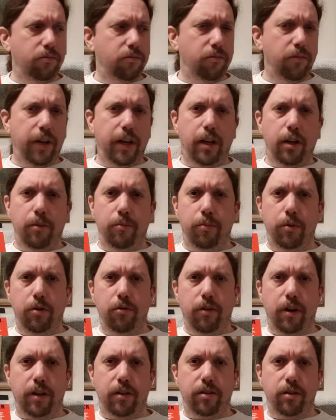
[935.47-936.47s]
regular
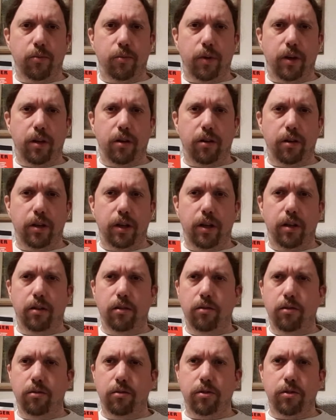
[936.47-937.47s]
Blu-ray somewhere, I think,
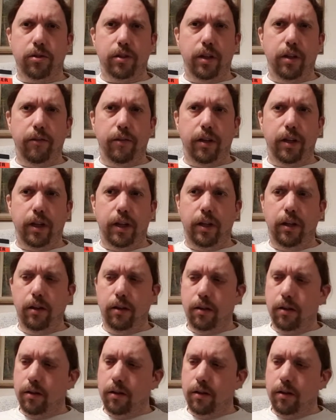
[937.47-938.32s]
not just DVD.